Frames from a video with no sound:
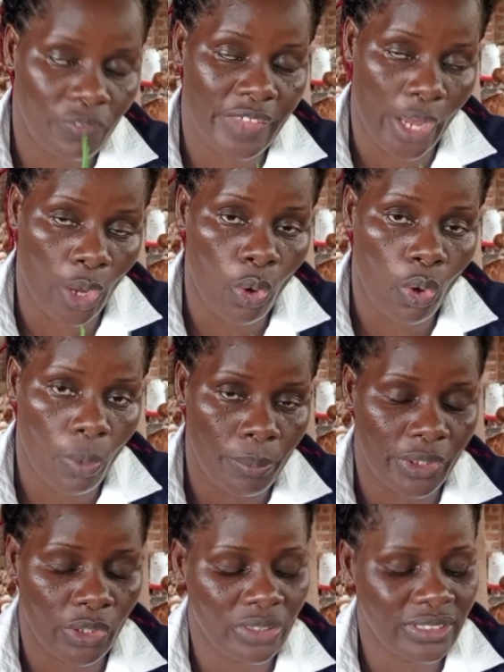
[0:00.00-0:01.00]
their home,
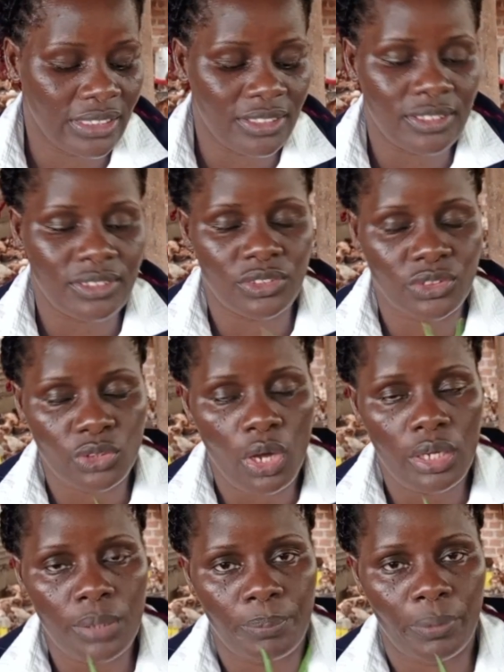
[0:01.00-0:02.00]
because it is
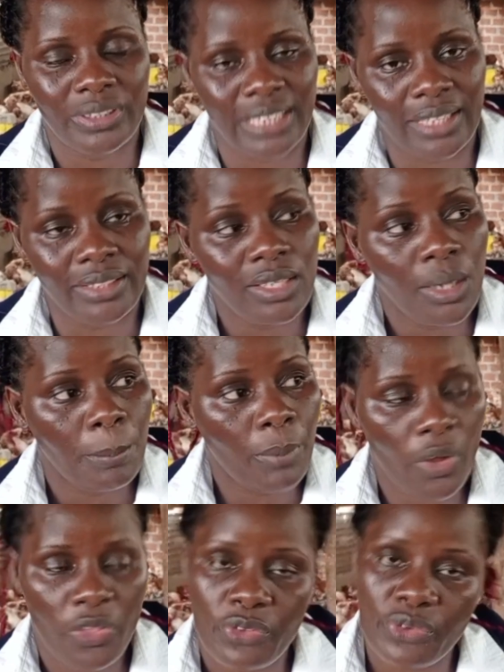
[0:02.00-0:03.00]
so important
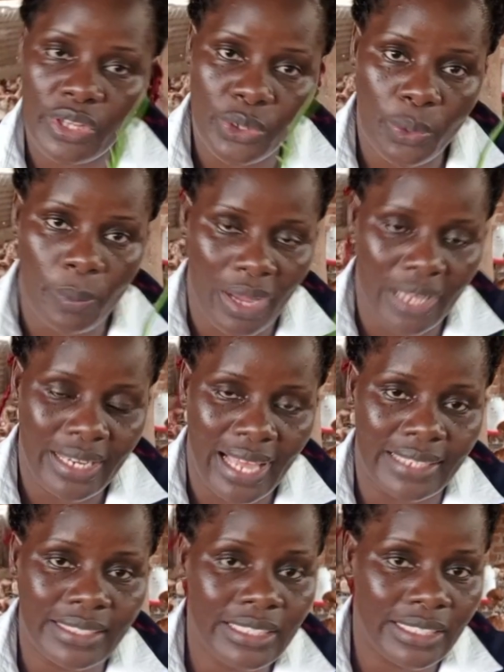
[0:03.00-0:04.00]
both to the human
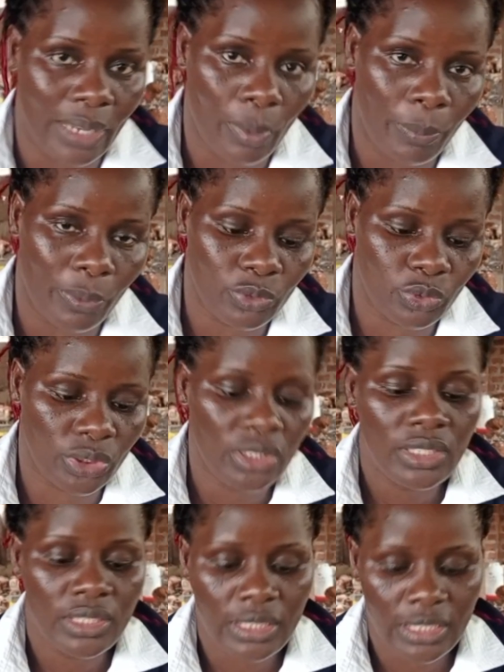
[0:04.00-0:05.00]
and in our poultry
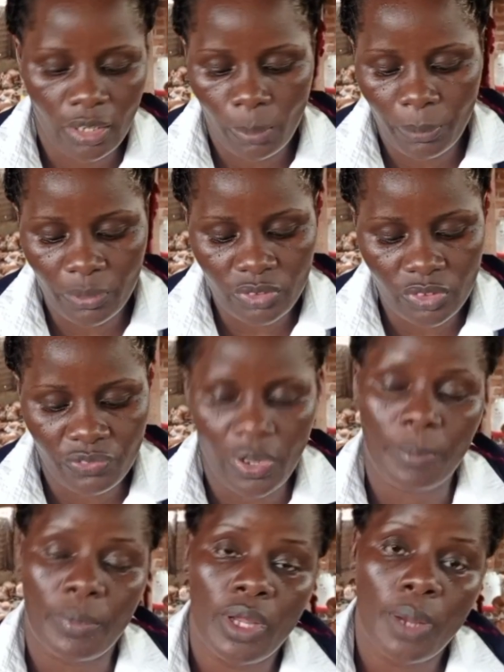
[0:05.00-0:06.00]

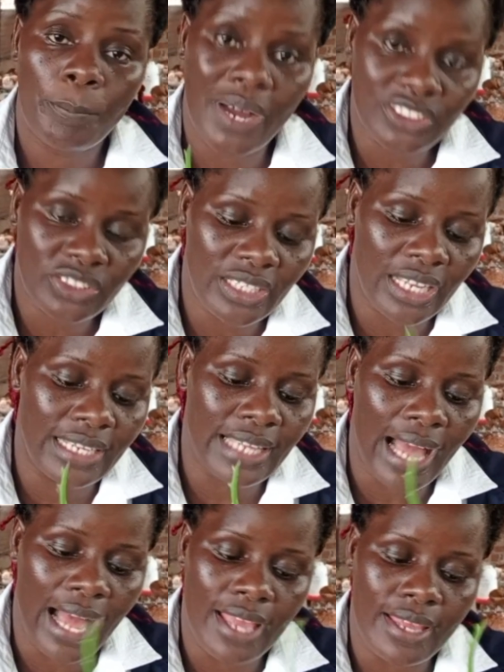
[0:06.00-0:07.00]
farm. Personally,
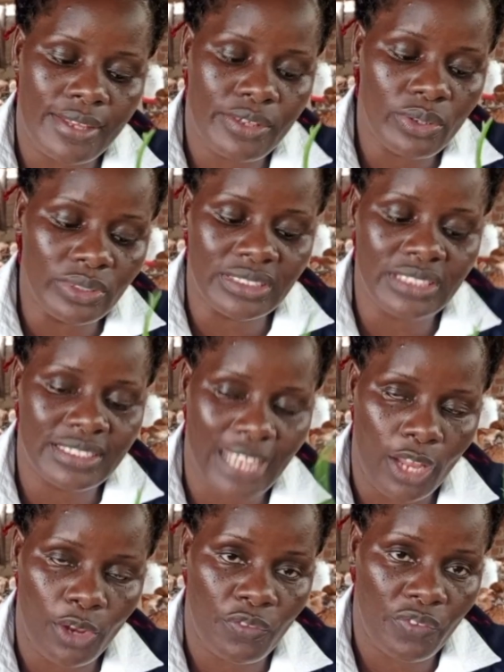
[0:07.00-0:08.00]
I used this
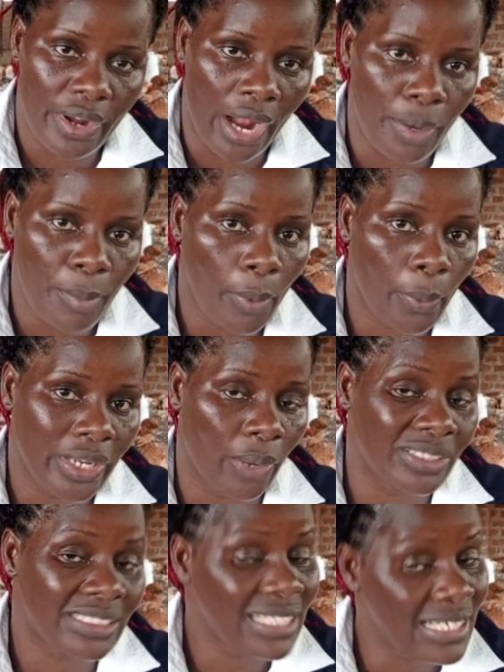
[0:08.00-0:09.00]
aloe vera. I remember when I
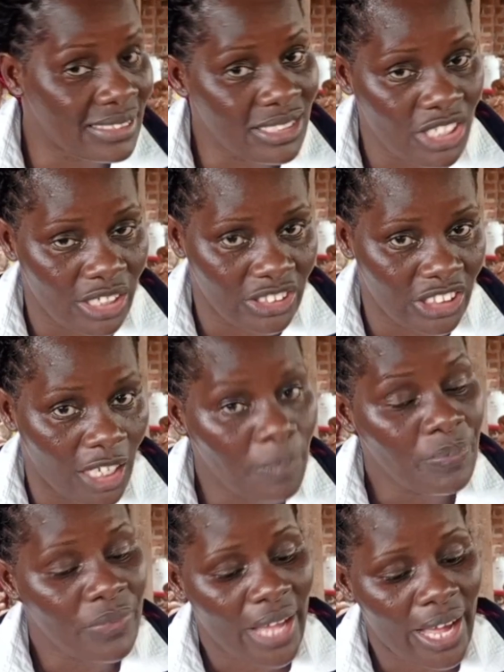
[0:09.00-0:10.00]
was a teenager,
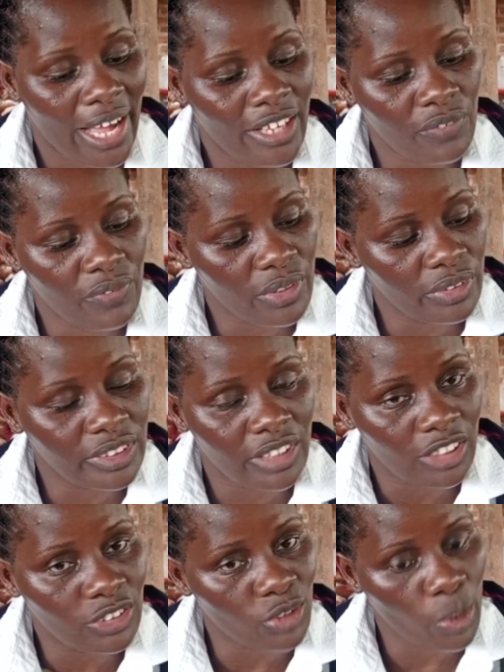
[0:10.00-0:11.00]
I had a very
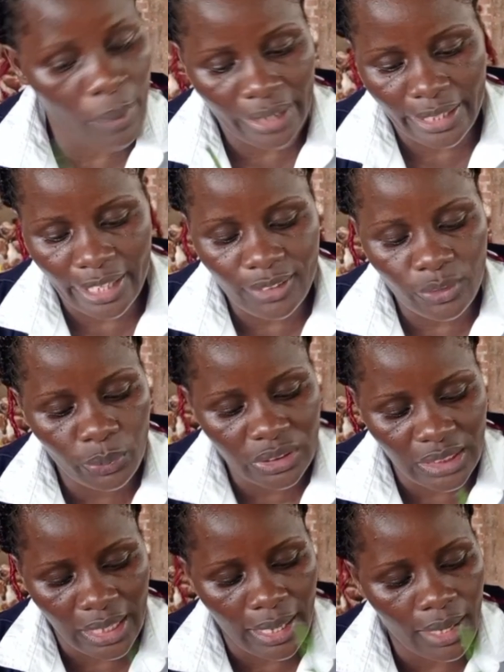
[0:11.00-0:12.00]
serious stomach ache,
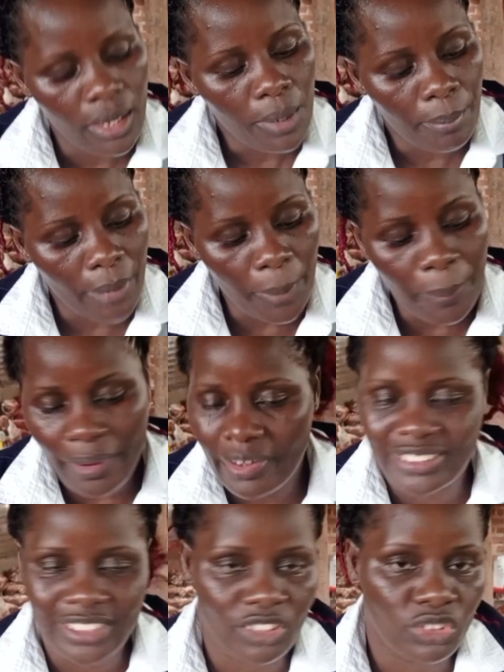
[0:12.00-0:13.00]
which my
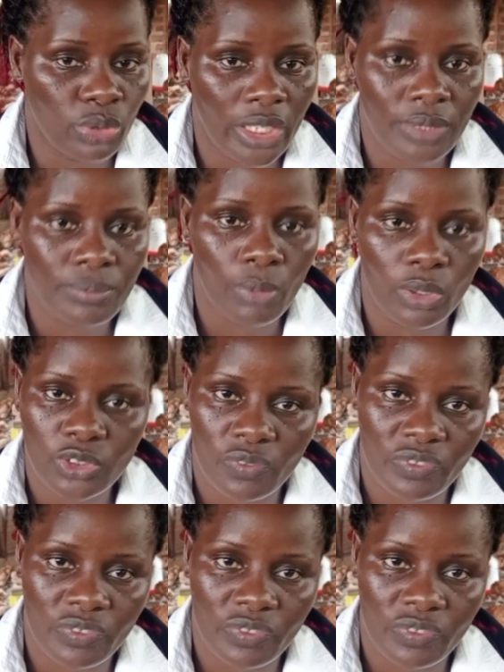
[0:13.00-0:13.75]
parents had tried most